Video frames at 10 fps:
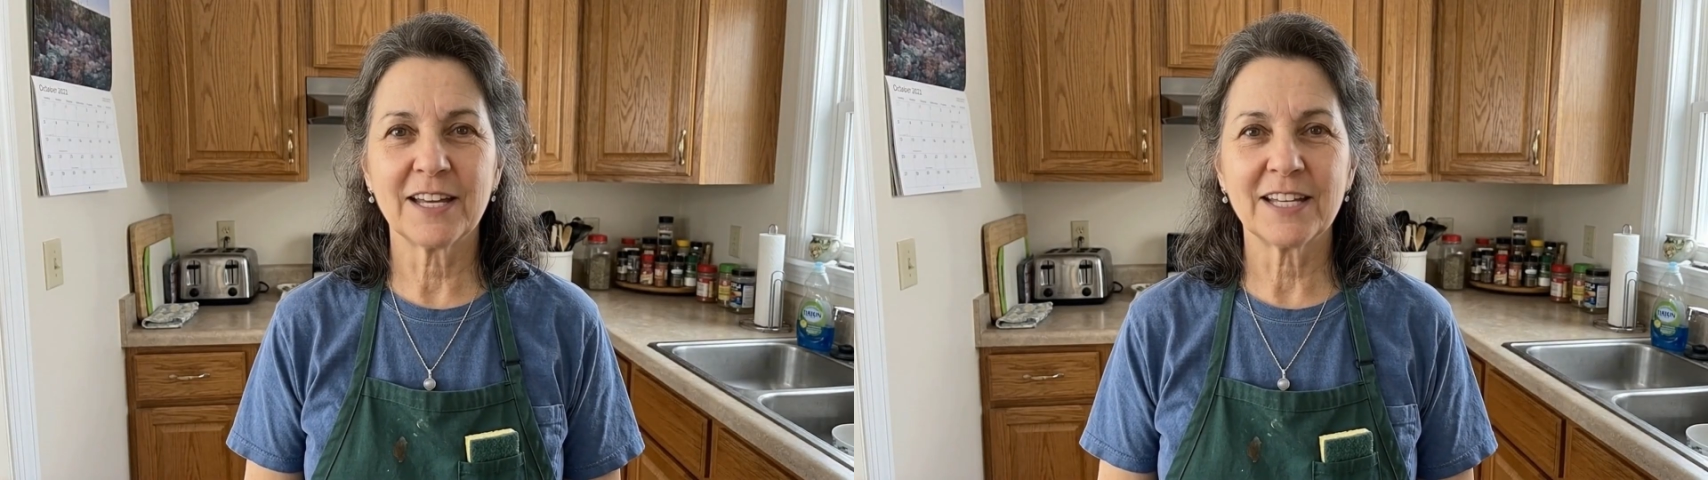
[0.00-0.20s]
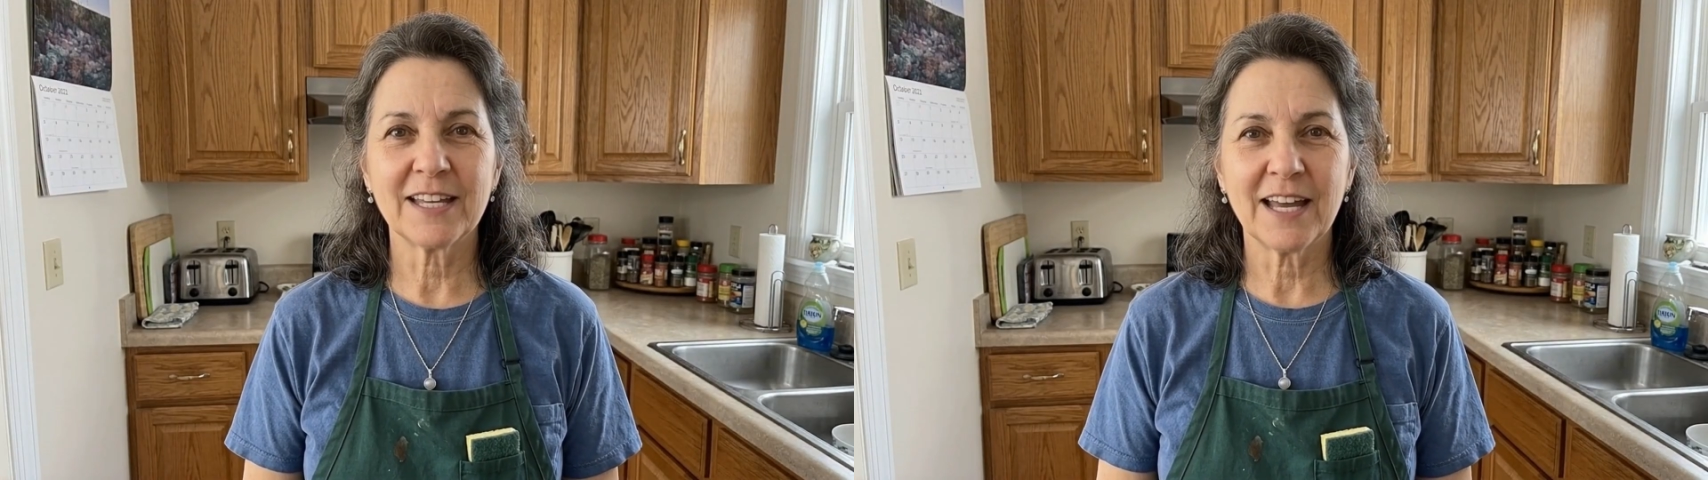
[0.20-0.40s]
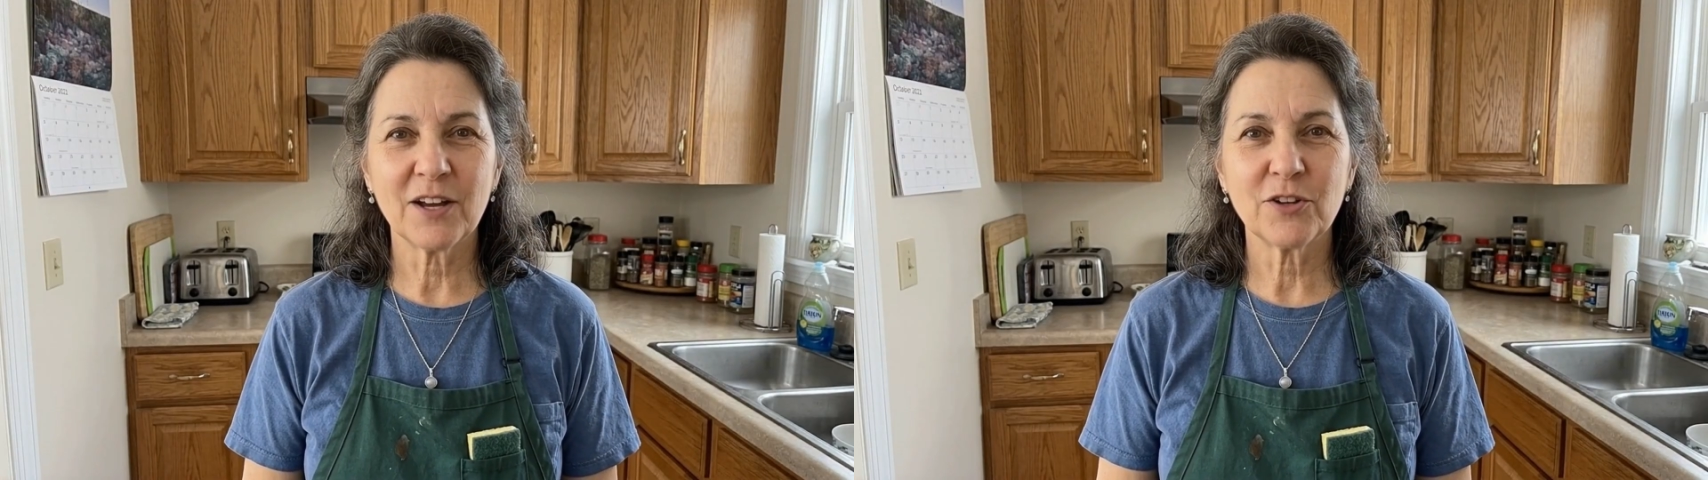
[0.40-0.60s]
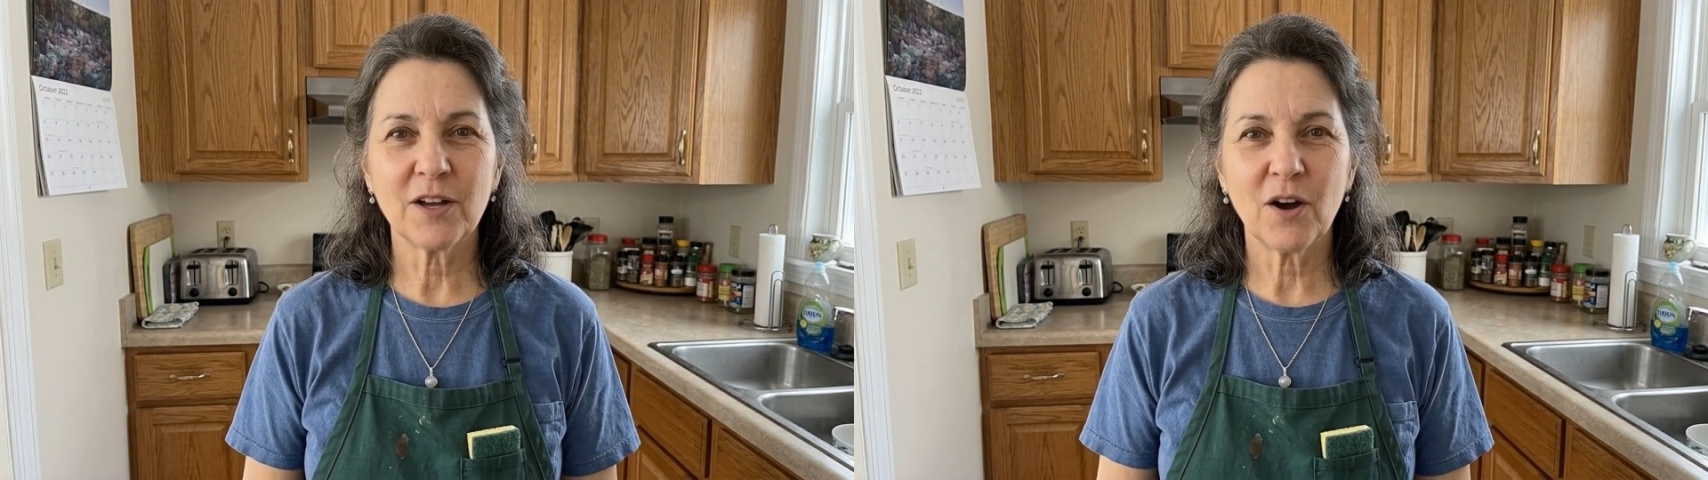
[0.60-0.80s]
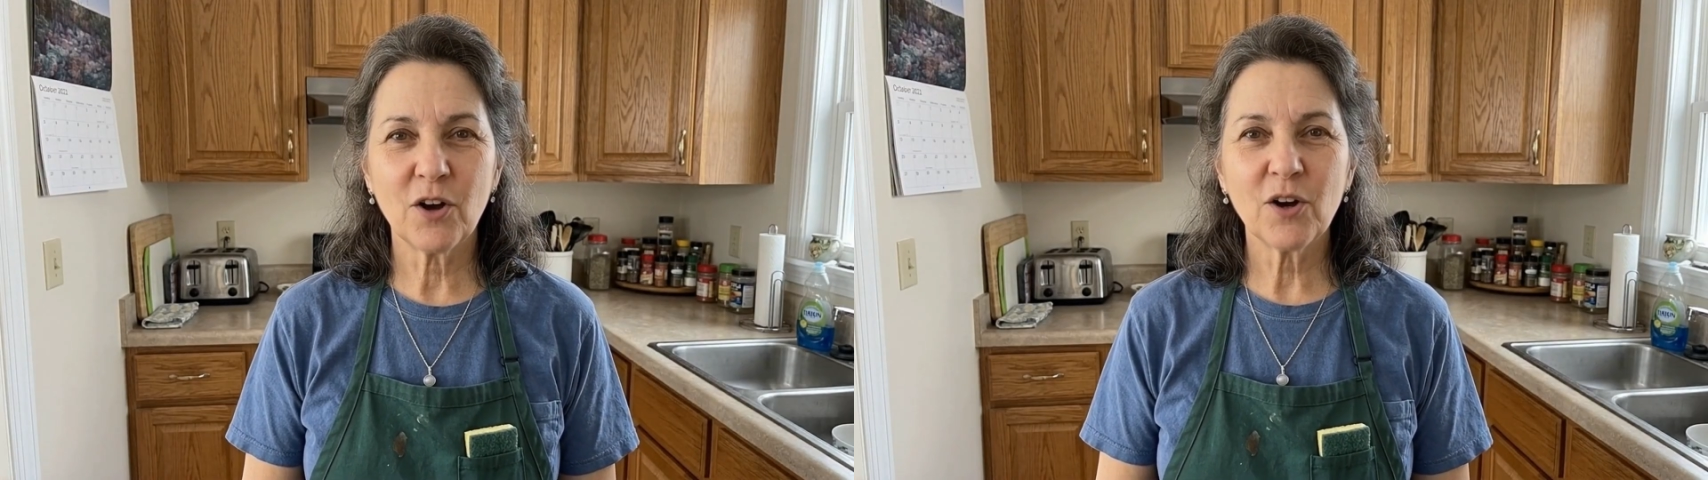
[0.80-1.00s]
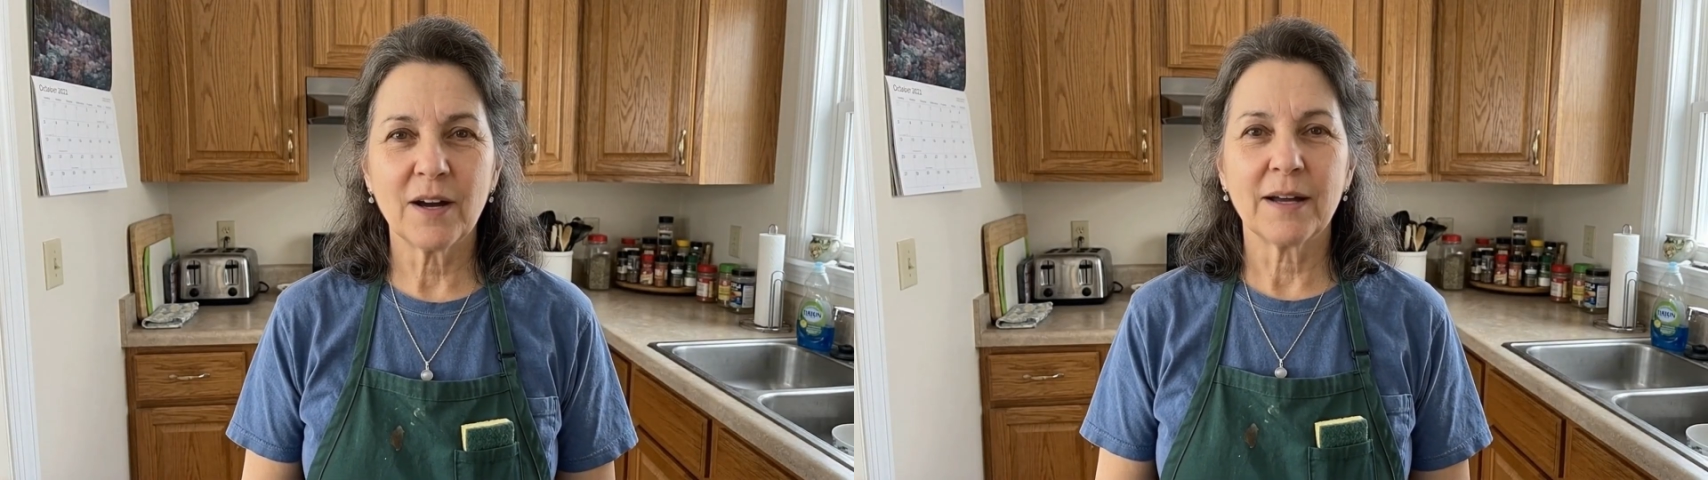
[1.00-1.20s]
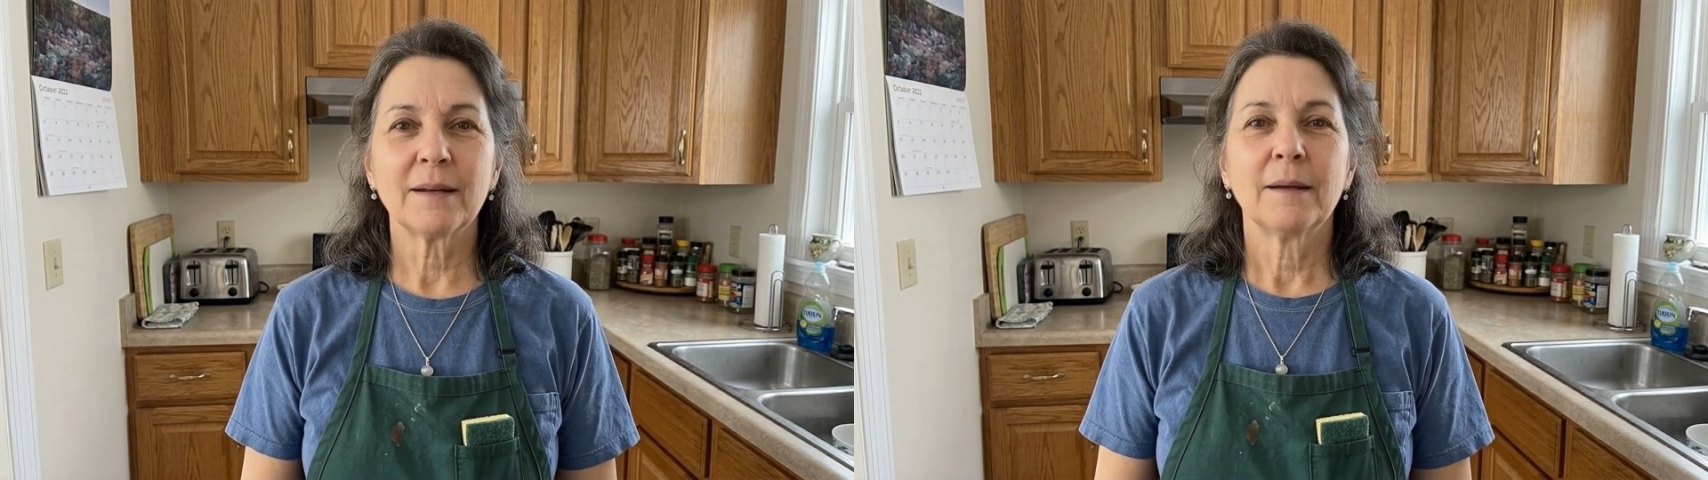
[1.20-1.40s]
has held on.